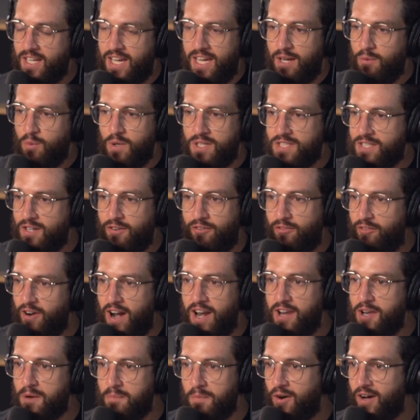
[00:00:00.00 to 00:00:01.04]
Like he wasn't a
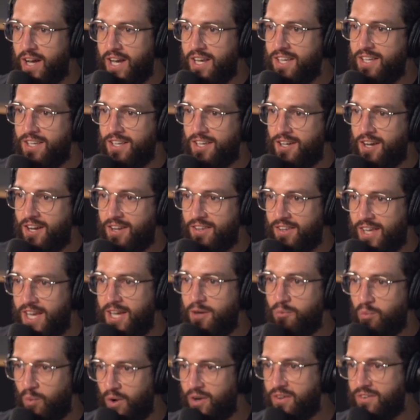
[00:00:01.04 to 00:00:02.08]
friend of mine, you know,
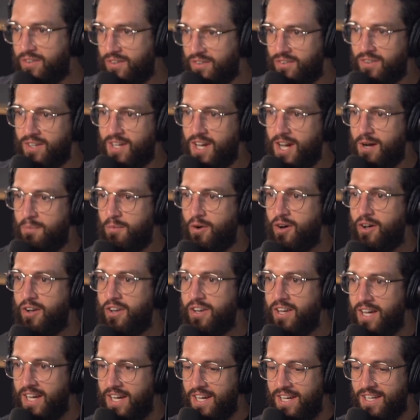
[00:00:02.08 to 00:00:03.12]
he wanted to come on.
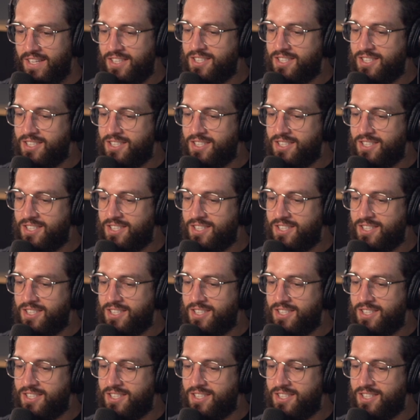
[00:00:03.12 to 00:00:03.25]
Mm-hmm.